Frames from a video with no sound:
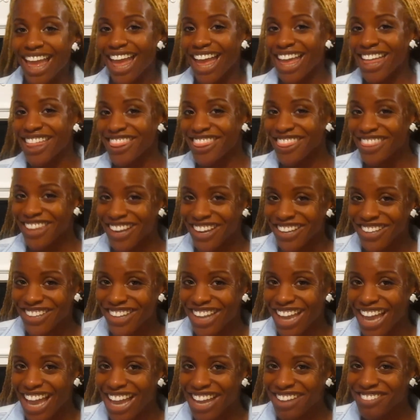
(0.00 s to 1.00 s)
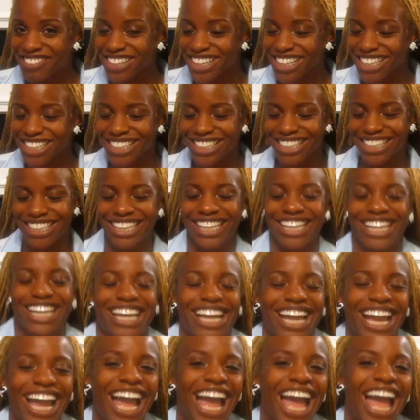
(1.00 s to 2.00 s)
And there you have it.
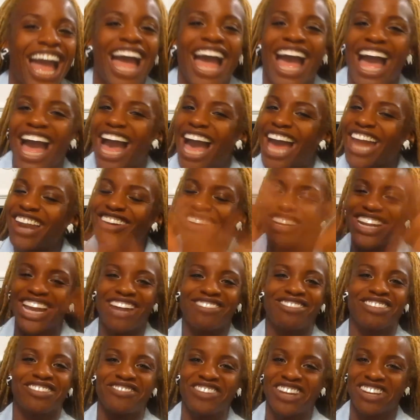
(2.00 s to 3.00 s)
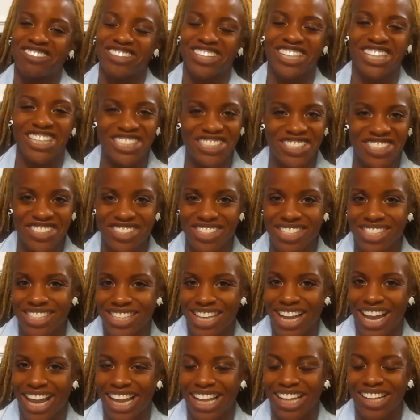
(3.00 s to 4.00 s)
I don't have a favorite go-to
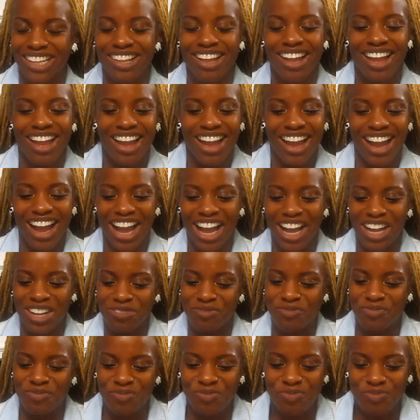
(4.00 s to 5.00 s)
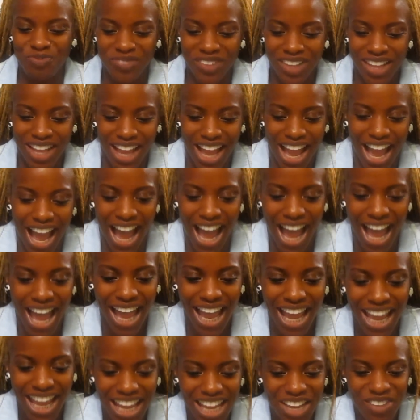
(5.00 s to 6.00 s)
style. When
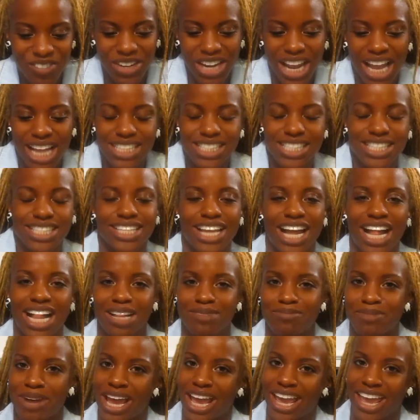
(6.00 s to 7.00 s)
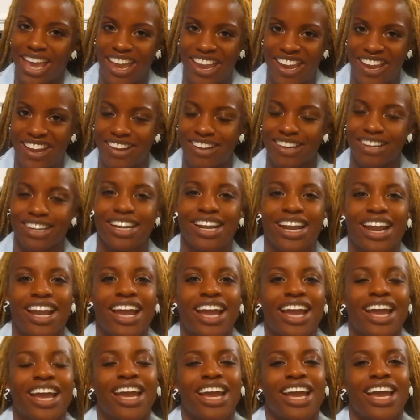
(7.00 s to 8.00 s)
I style my hair,
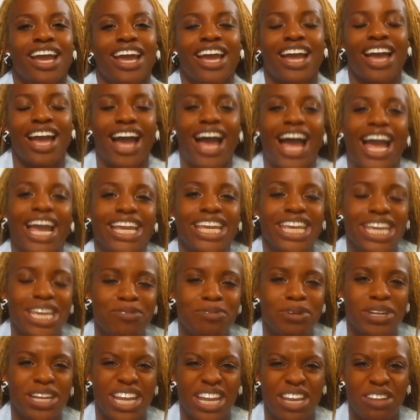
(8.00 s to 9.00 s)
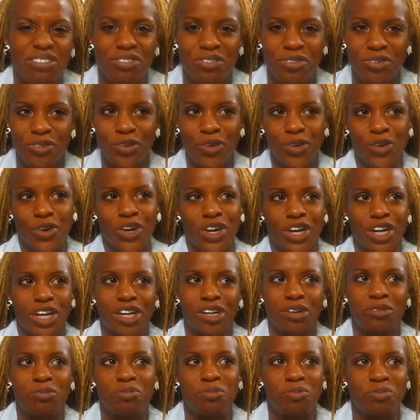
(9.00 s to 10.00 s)
I keep it in
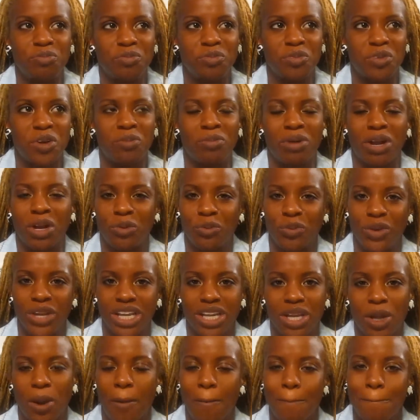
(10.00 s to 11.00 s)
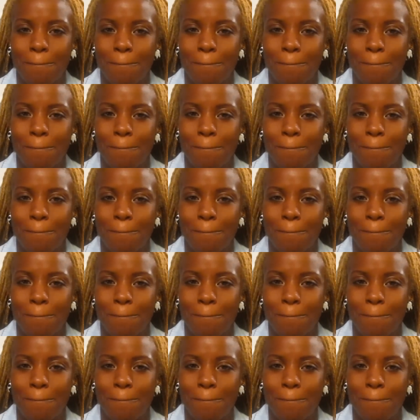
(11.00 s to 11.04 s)
for about a week.